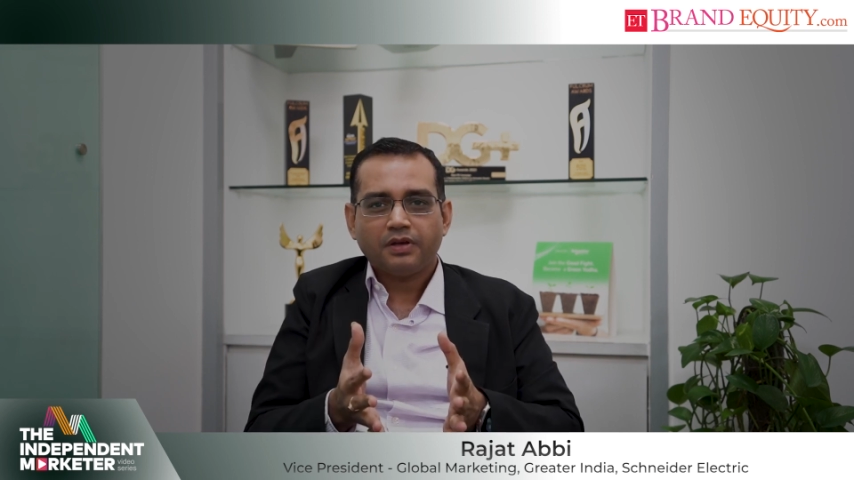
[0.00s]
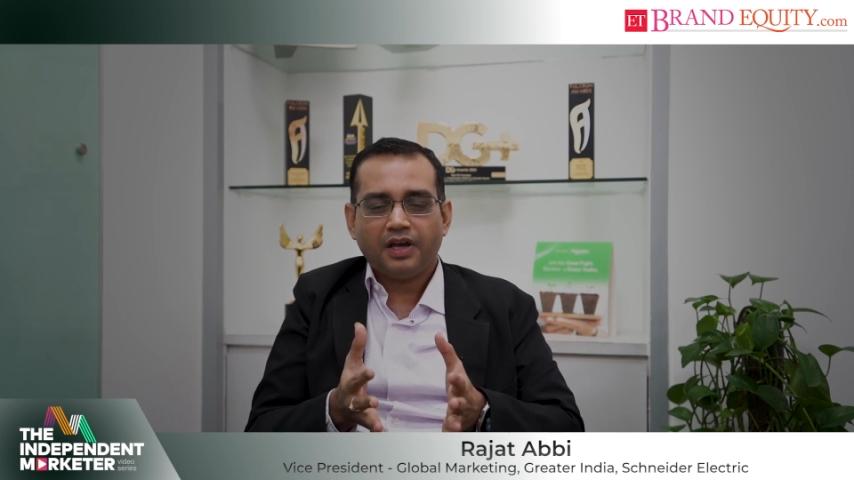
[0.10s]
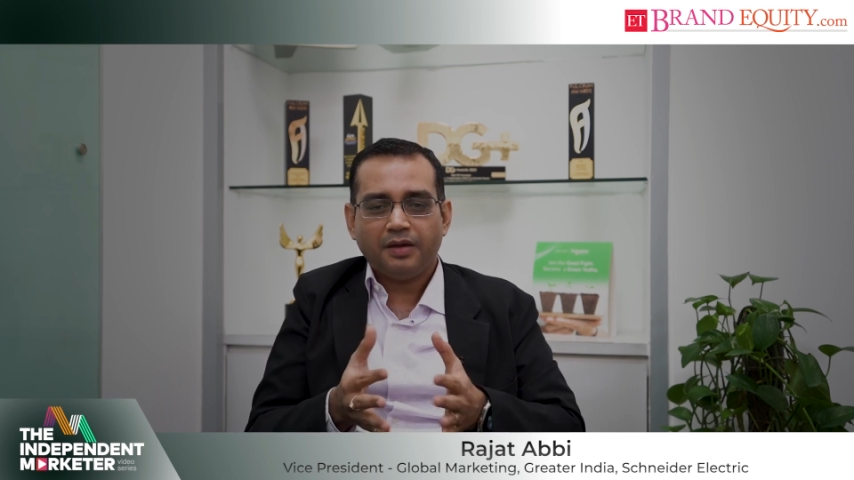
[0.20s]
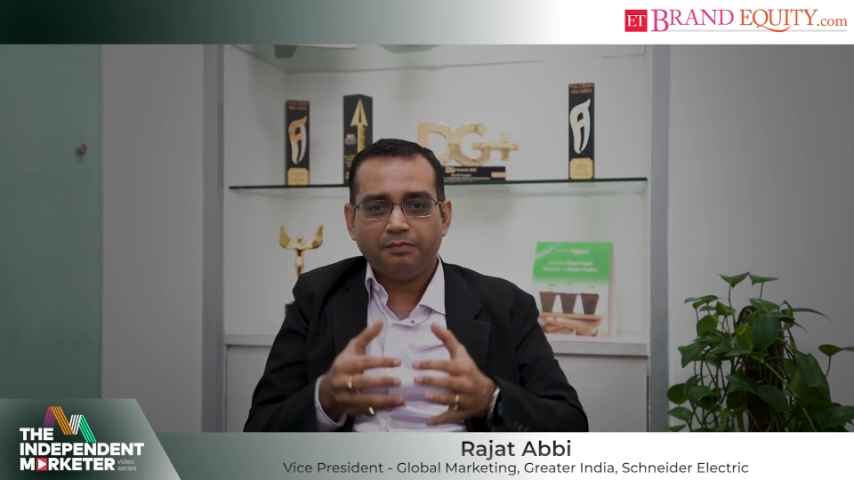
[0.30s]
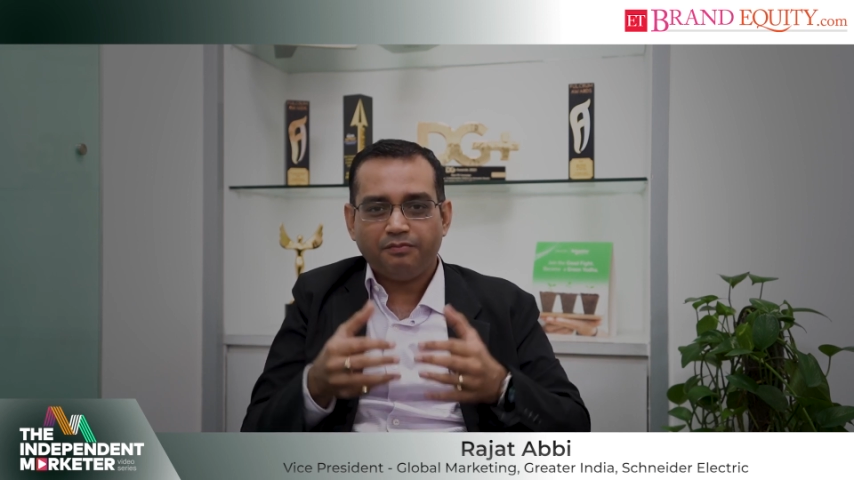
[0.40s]

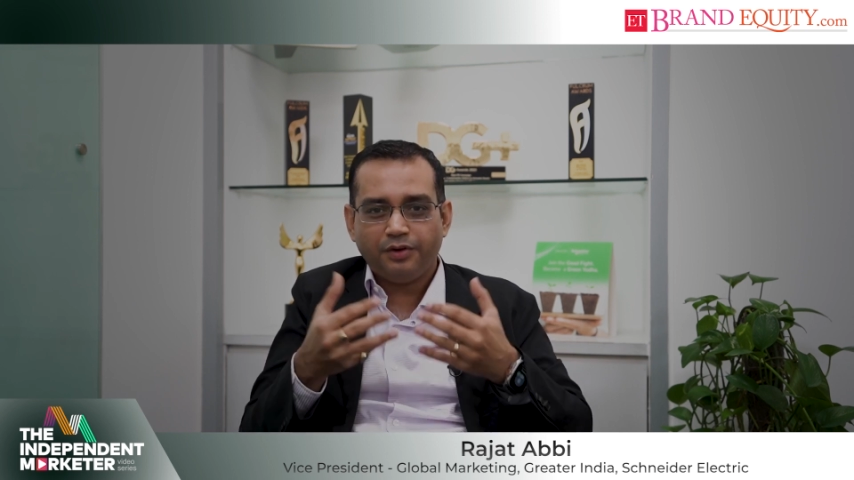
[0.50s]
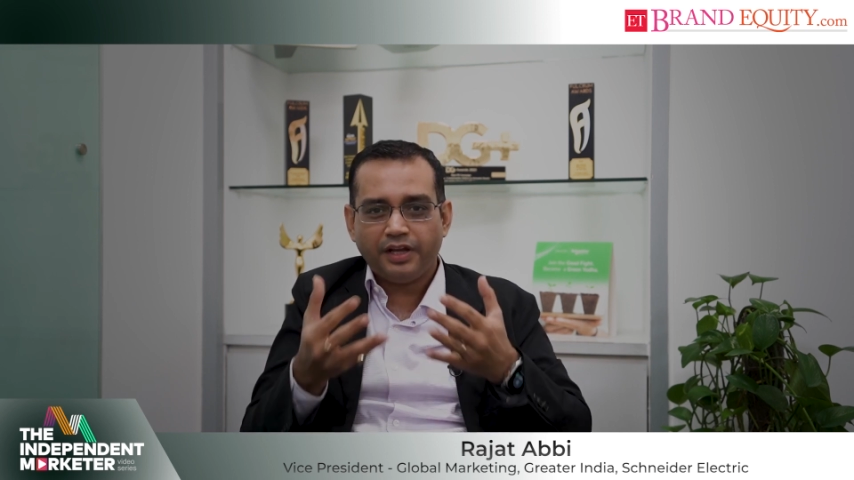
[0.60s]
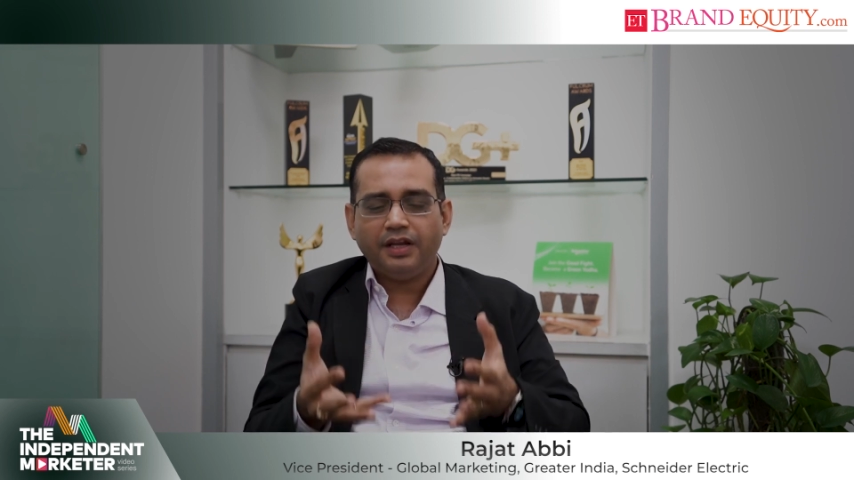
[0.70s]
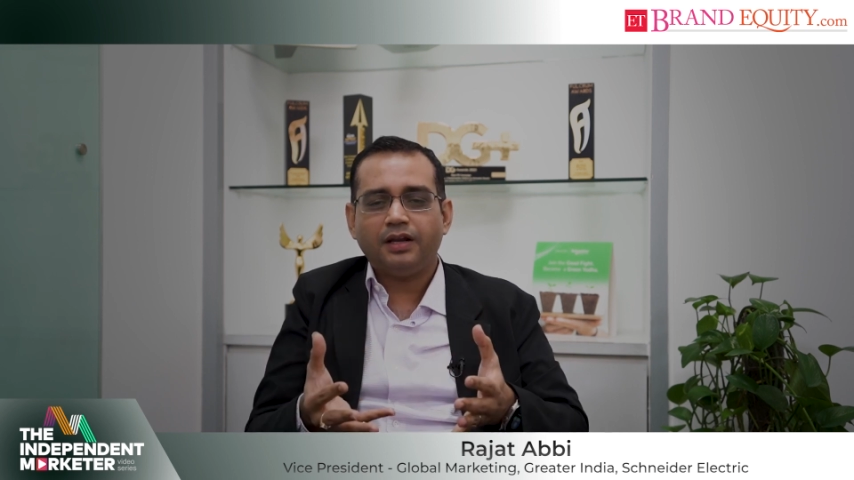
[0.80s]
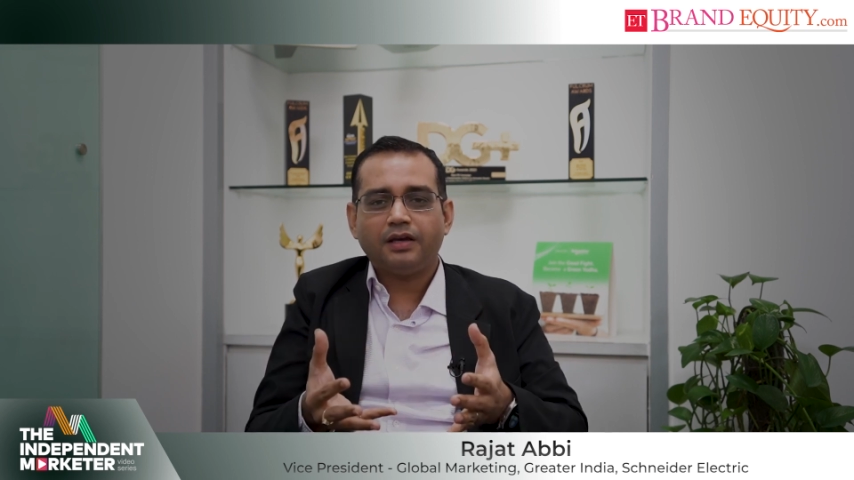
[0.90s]
I'm
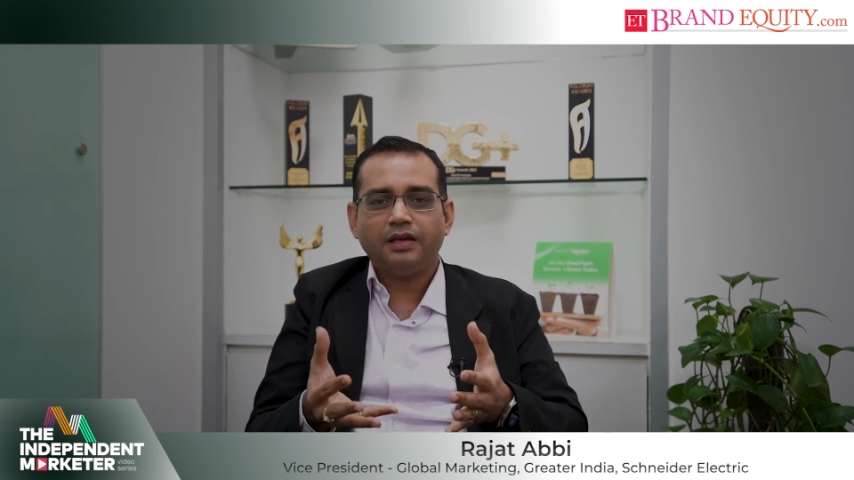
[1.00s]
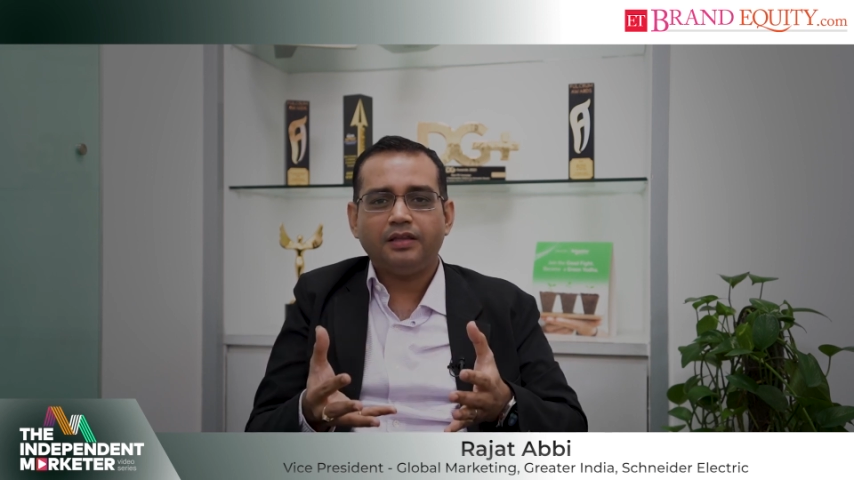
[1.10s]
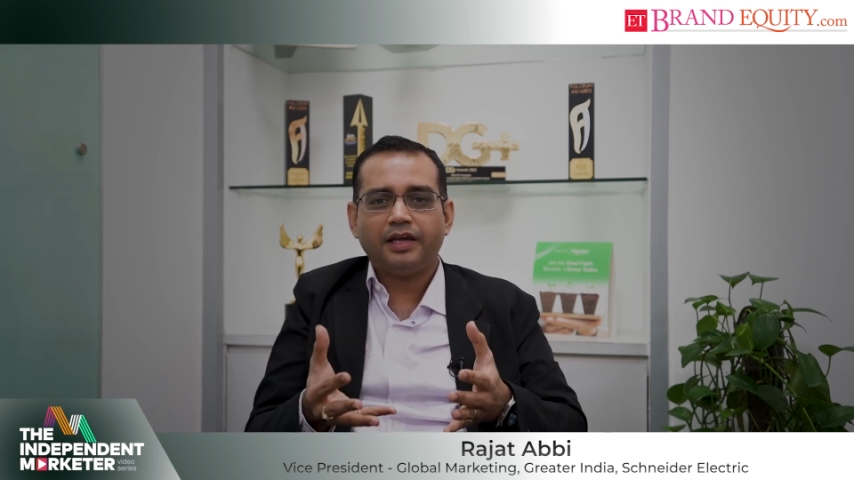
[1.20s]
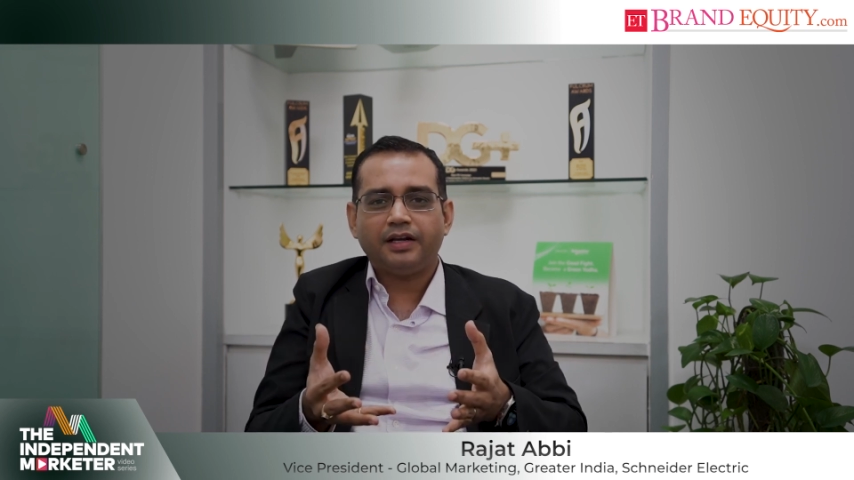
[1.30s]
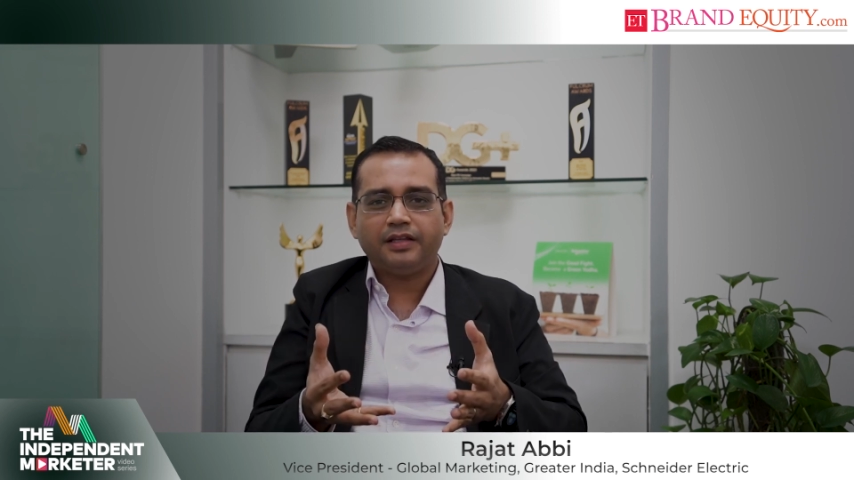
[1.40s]
very lucky
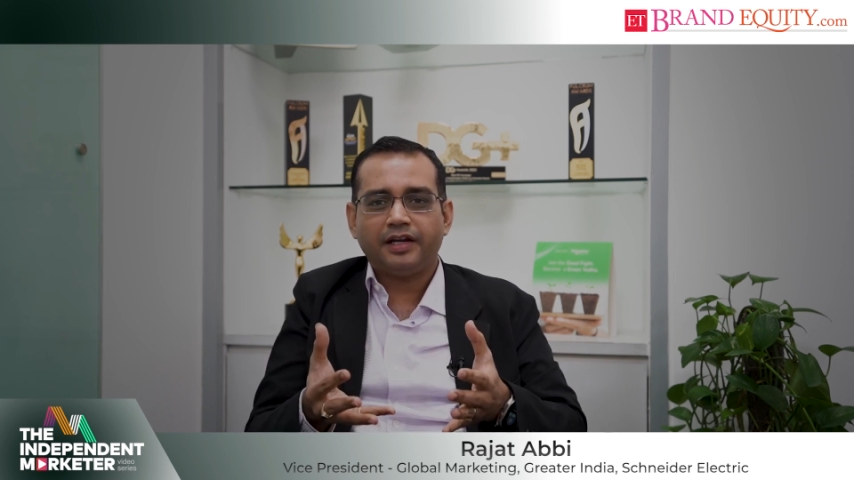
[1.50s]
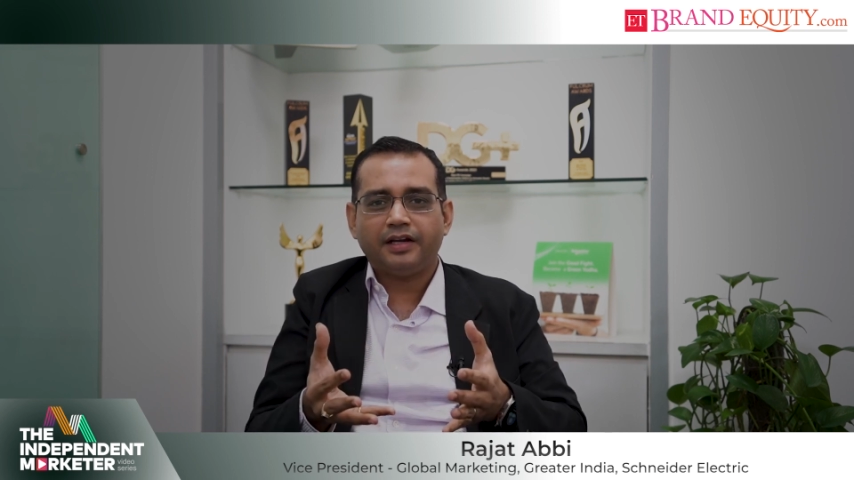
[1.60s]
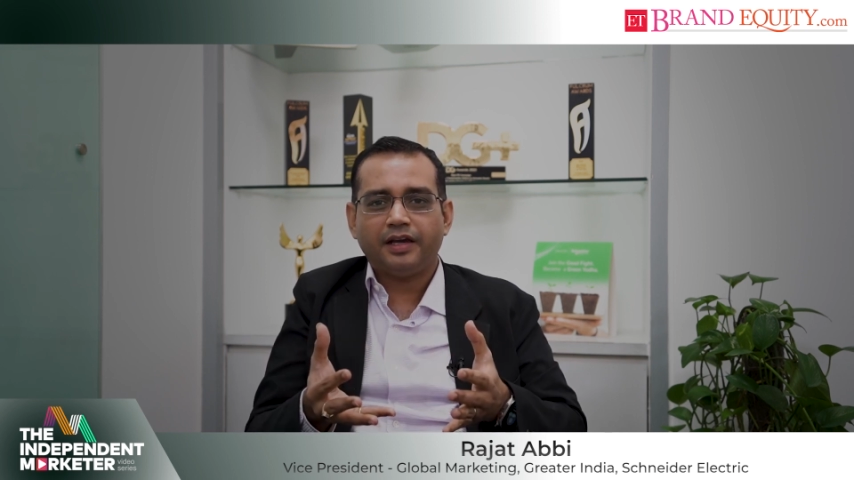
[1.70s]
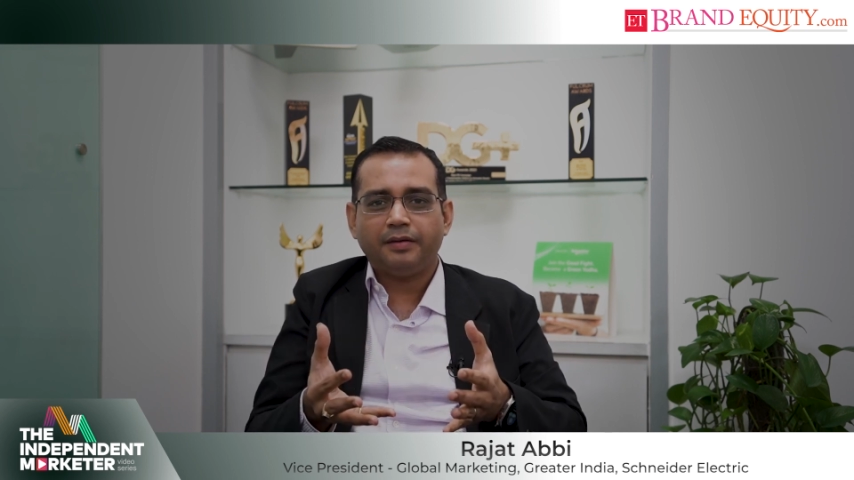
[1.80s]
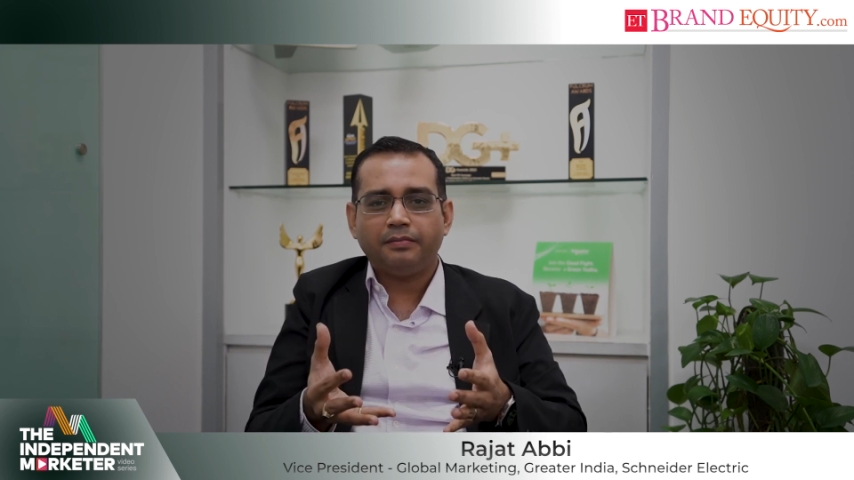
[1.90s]

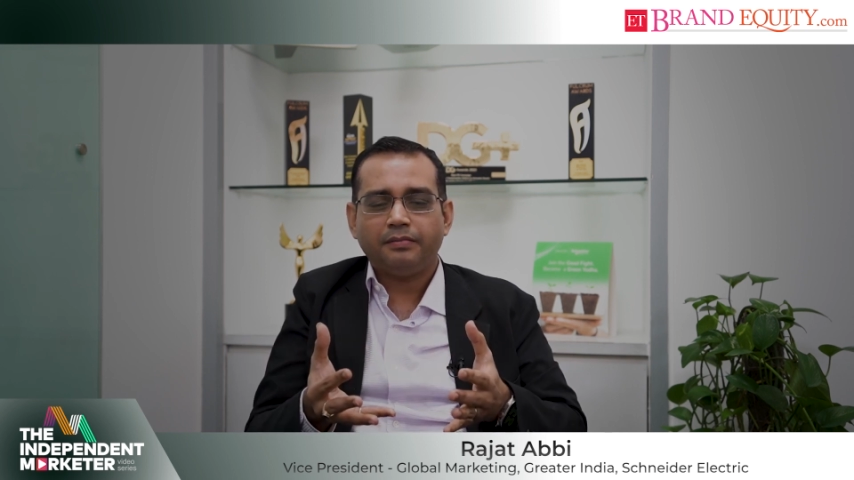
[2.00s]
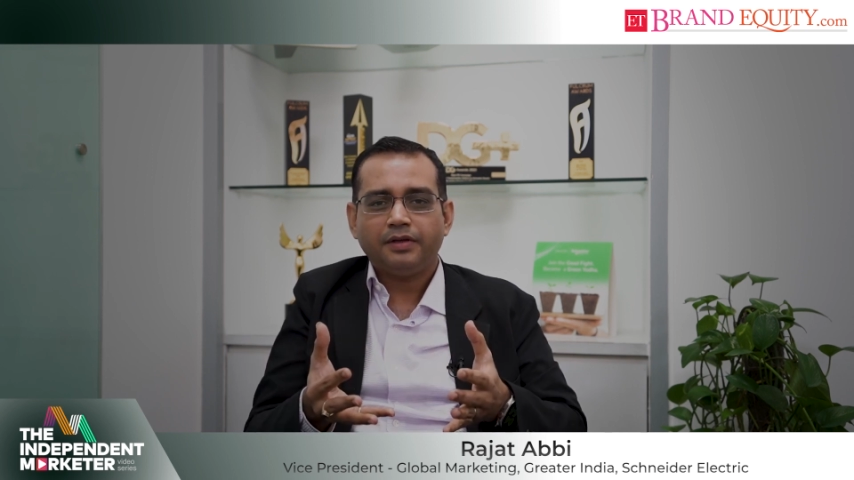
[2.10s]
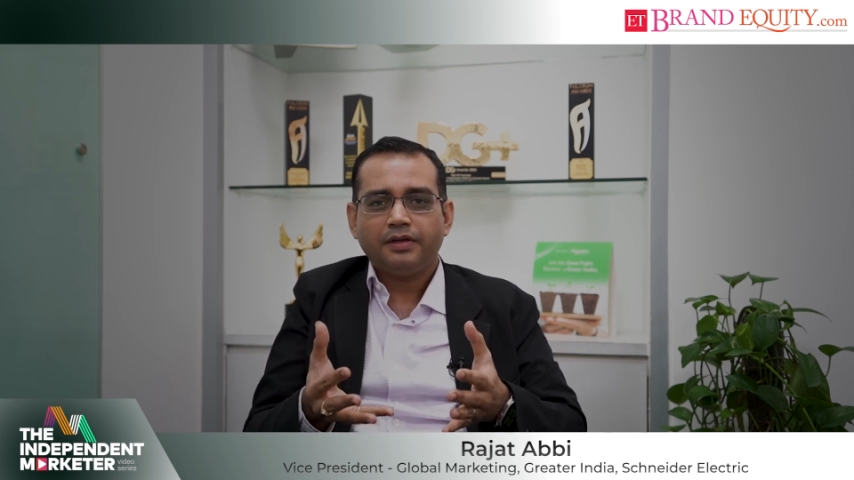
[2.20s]
that